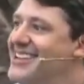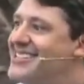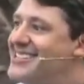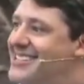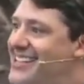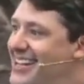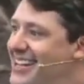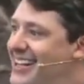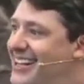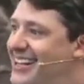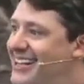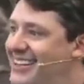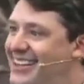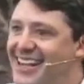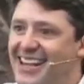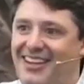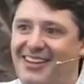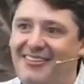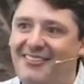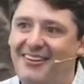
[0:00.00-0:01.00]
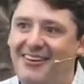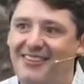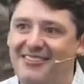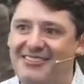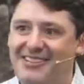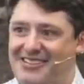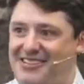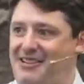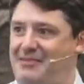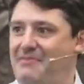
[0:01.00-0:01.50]
send a thank you note
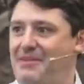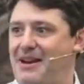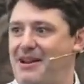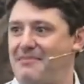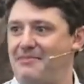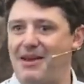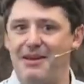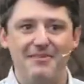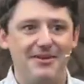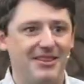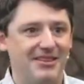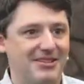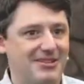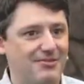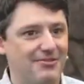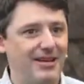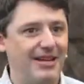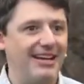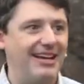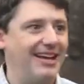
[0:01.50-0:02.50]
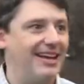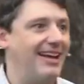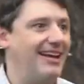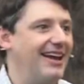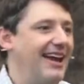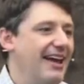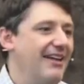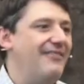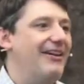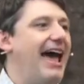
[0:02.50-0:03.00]
to somebody maybe this week, and
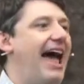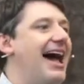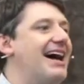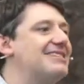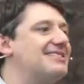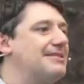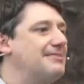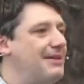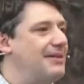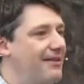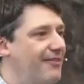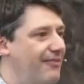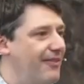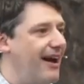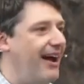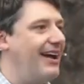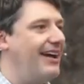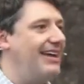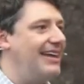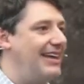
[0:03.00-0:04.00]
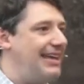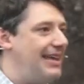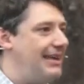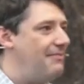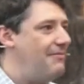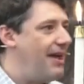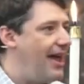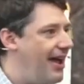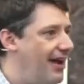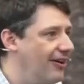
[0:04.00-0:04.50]
if it has to be via
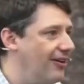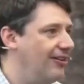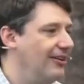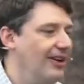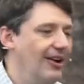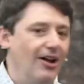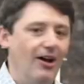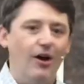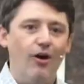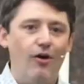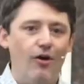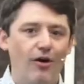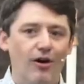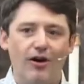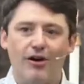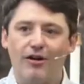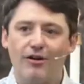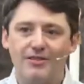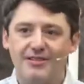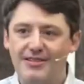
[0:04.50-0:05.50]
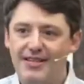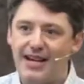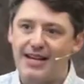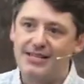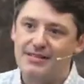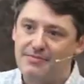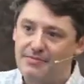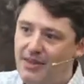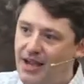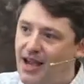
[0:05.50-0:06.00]
email or
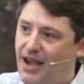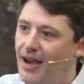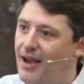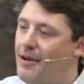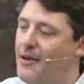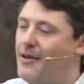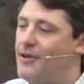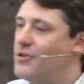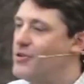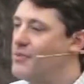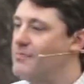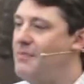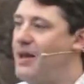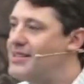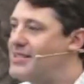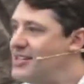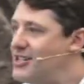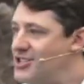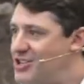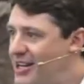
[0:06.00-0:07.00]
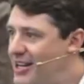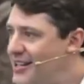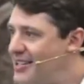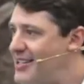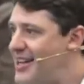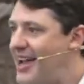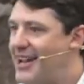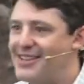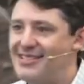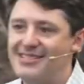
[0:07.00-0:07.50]
text, messaging,
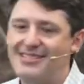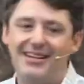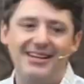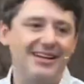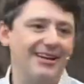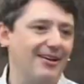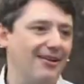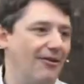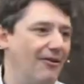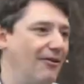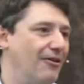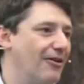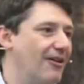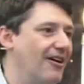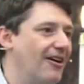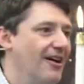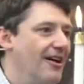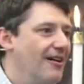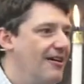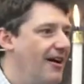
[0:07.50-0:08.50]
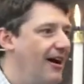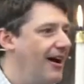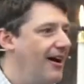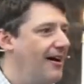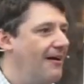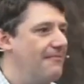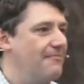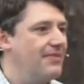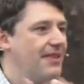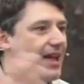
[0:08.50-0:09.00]
texting, or
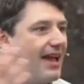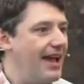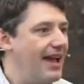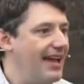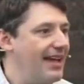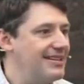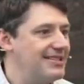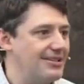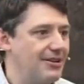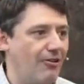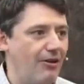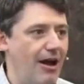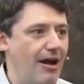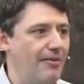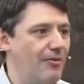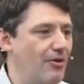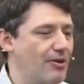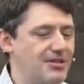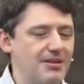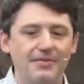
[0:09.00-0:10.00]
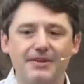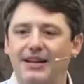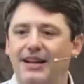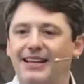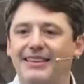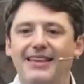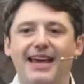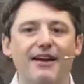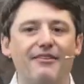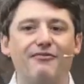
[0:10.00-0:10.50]
Instagram or something
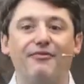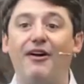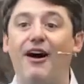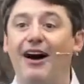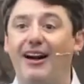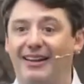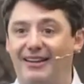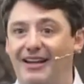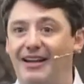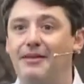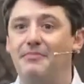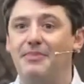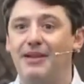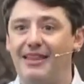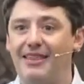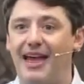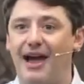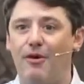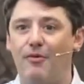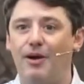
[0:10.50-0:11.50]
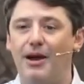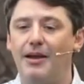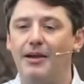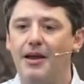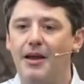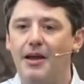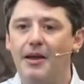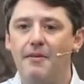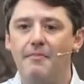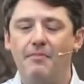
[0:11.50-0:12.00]
like that, fine, let it be that way,
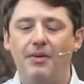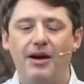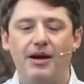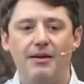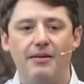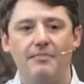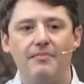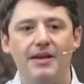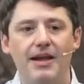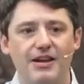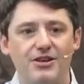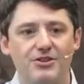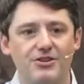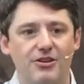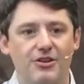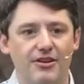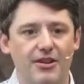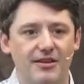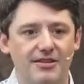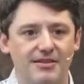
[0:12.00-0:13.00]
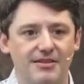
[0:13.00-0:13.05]
but make sure that